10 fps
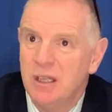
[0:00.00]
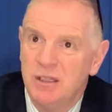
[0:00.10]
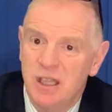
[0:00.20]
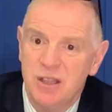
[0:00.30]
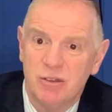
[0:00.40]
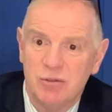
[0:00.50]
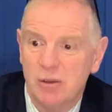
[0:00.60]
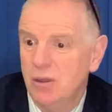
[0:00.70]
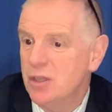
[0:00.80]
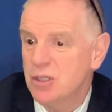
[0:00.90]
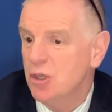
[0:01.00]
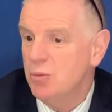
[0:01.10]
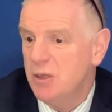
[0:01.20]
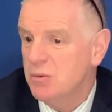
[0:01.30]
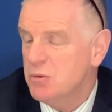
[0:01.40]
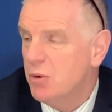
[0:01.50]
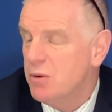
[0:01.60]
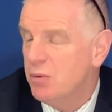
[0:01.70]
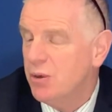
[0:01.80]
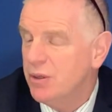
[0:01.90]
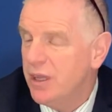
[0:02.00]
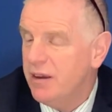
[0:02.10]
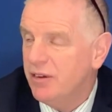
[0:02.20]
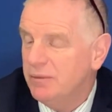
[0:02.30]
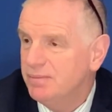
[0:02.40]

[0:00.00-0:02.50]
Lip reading: then the role of the school becomes more important than ever.